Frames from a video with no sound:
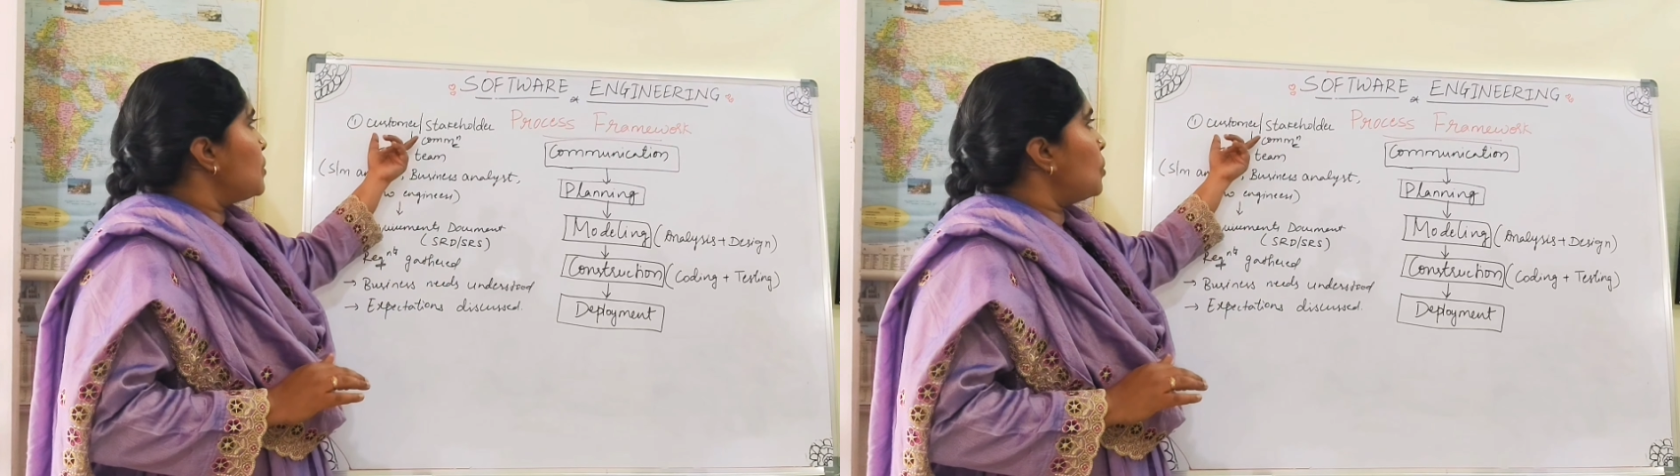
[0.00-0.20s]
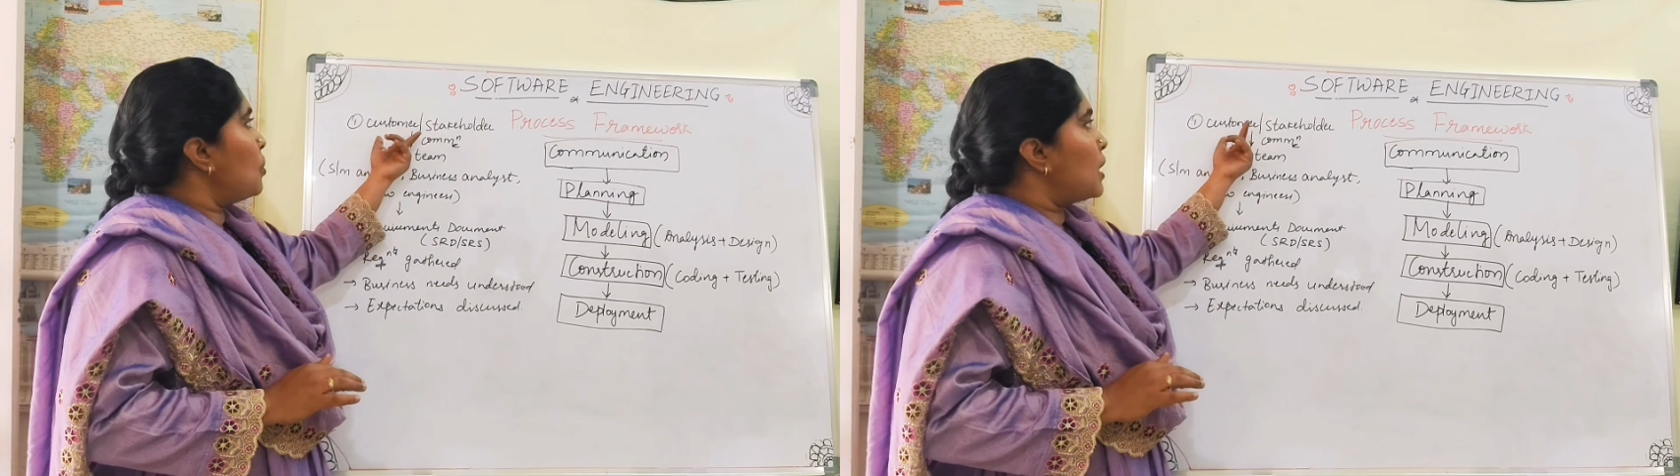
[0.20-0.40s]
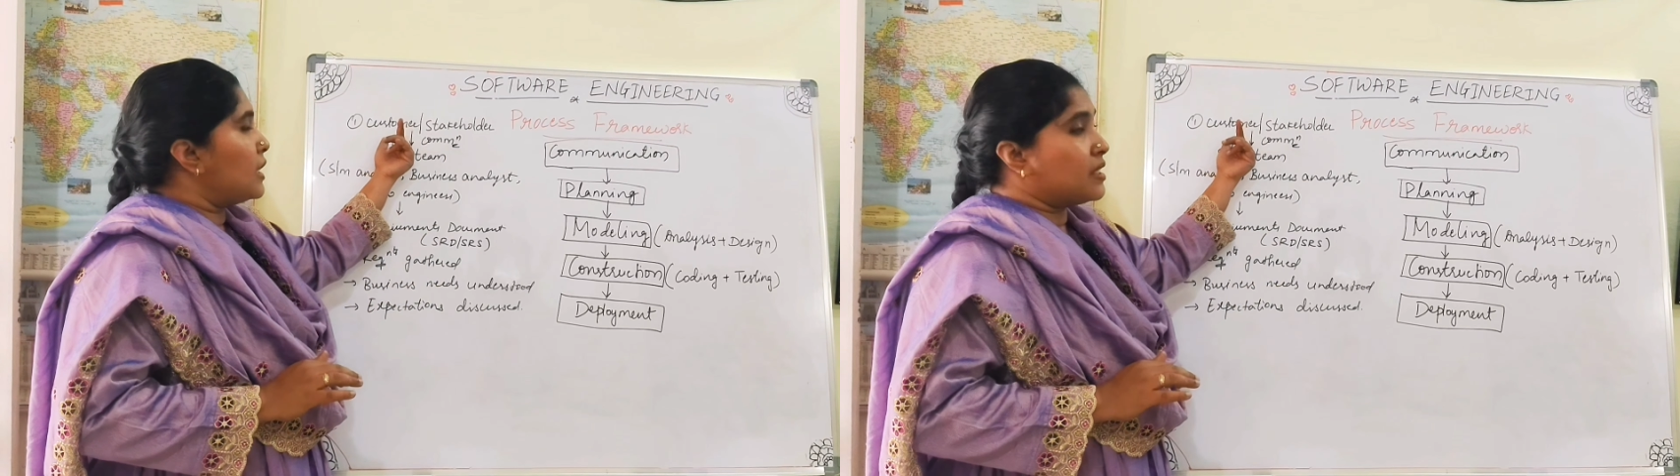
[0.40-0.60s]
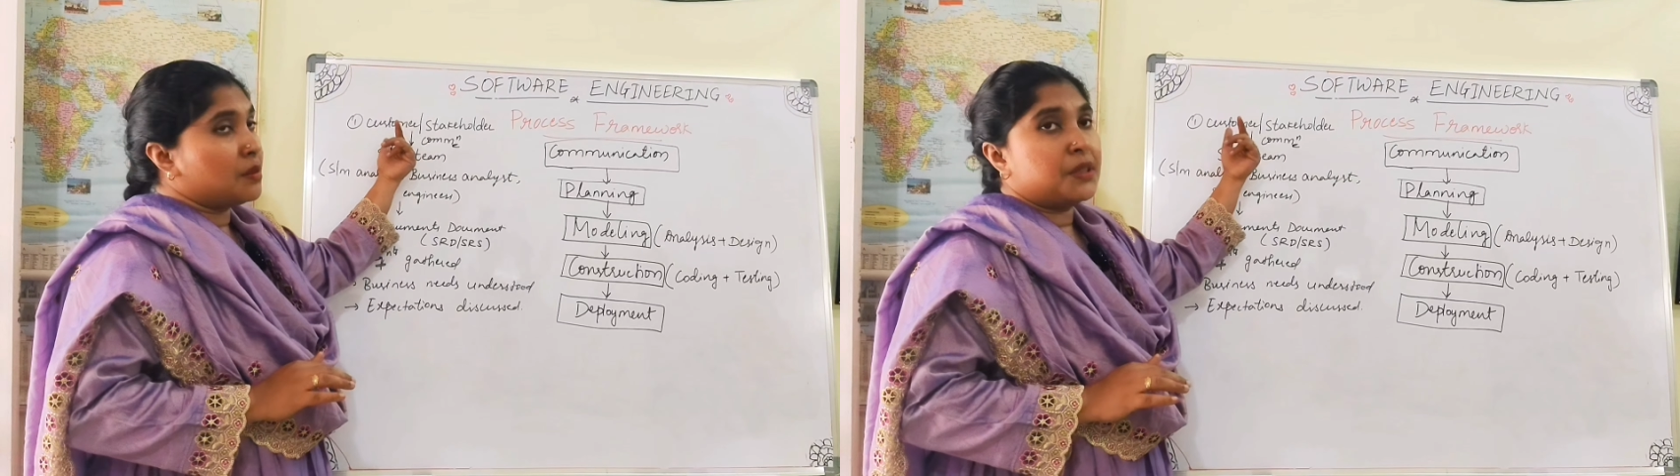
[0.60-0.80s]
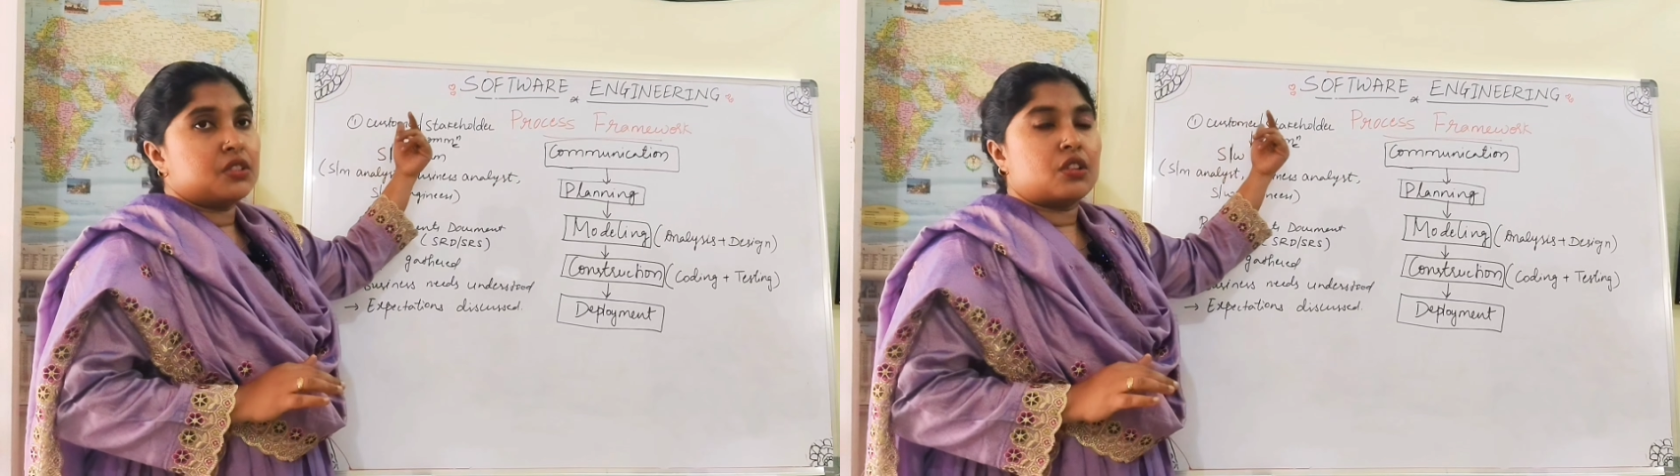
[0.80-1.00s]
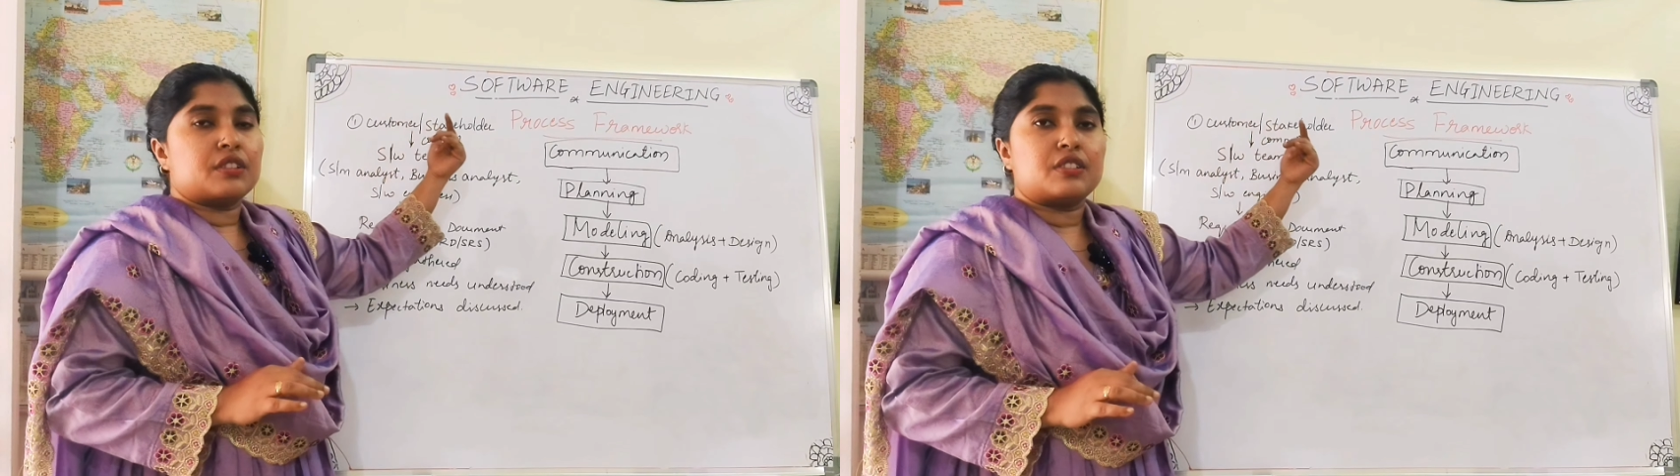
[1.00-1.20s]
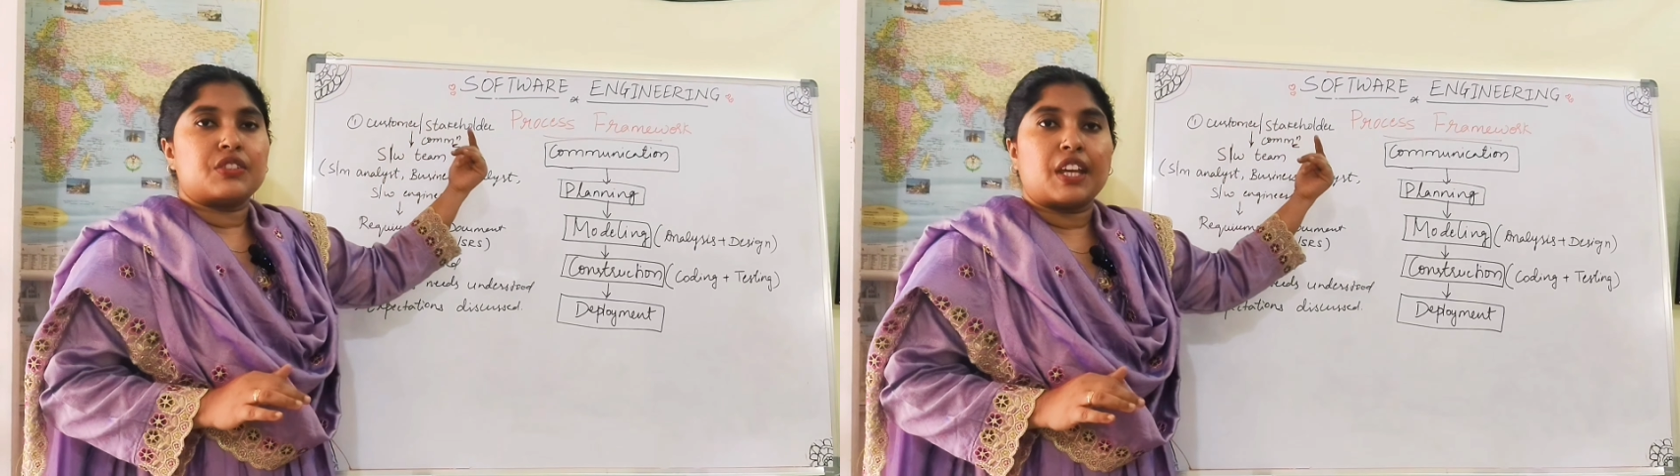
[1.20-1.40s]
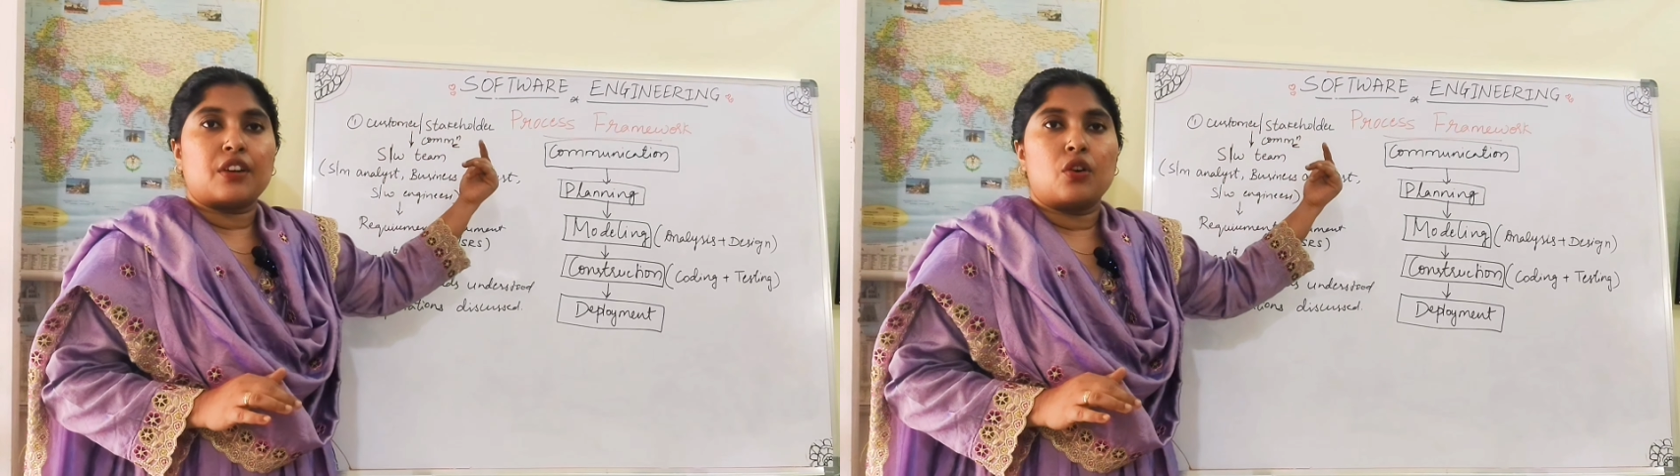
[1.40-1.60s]
So customers or the
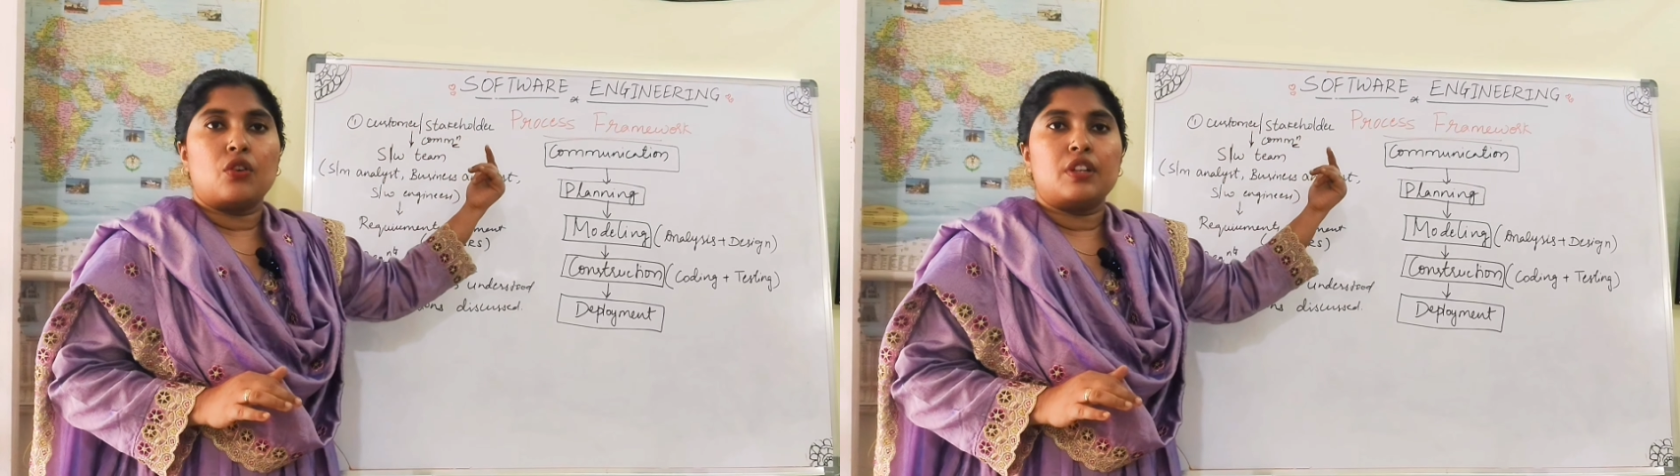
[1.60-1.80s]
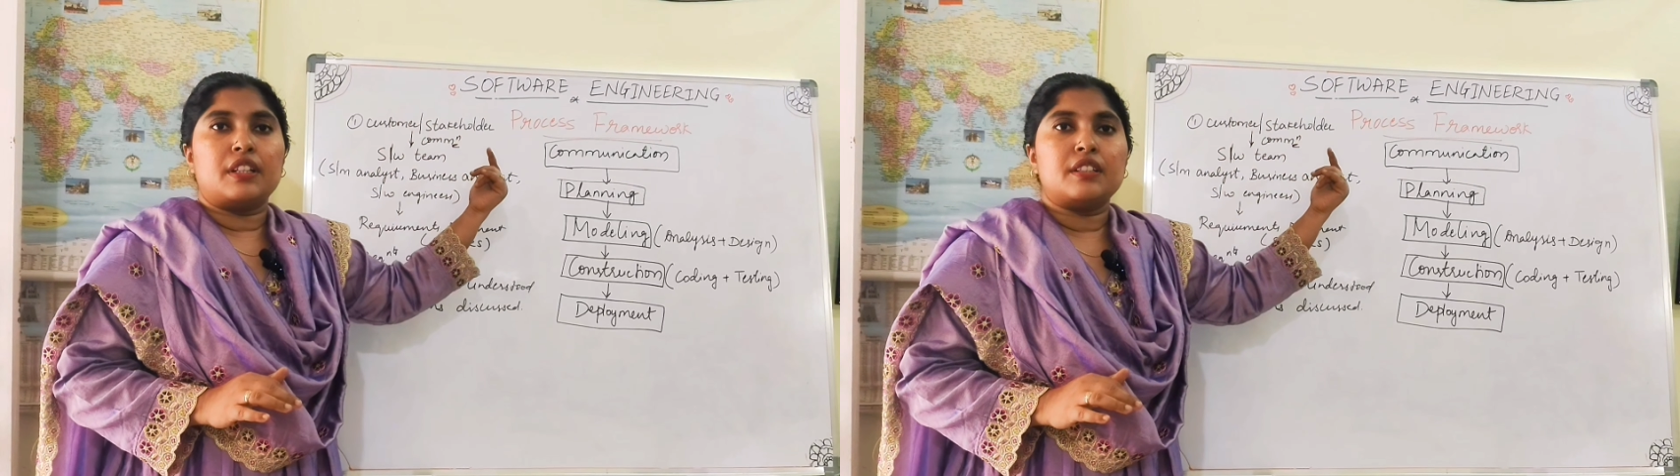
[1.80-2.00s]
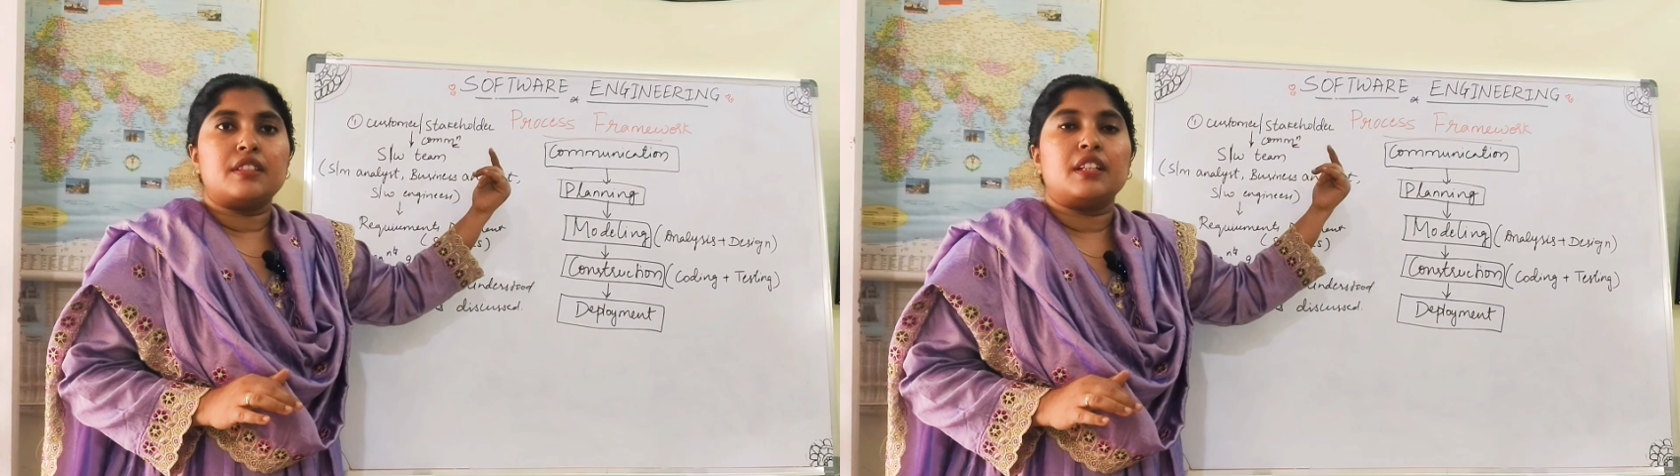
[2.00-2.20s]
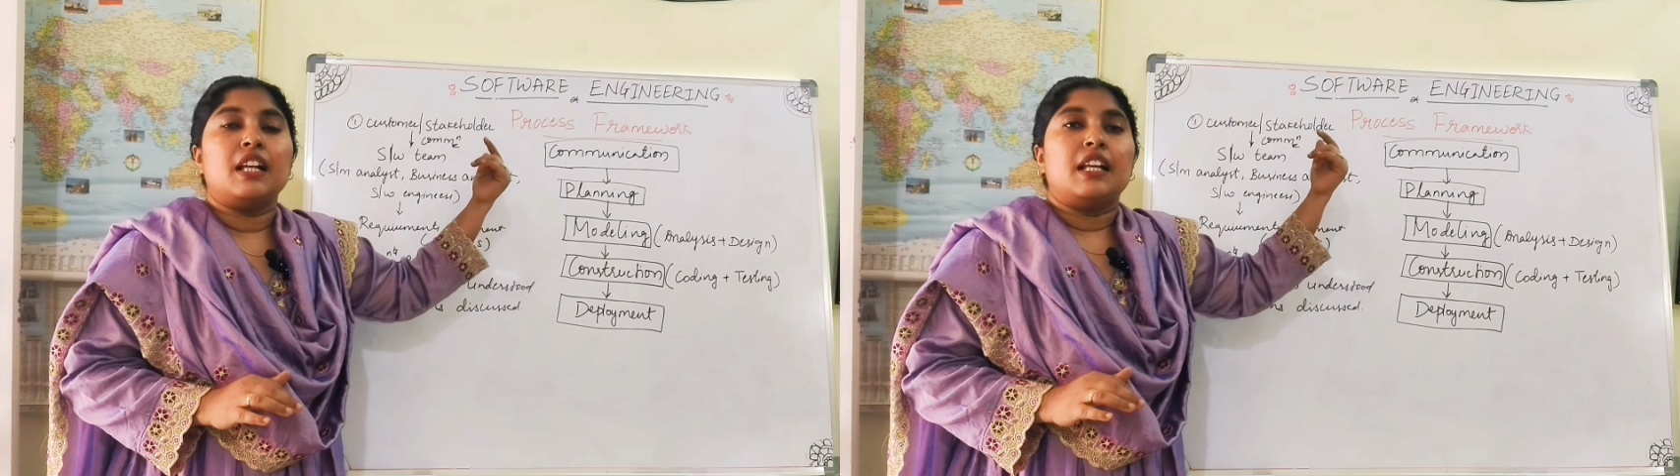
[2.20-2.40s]
stakeholders,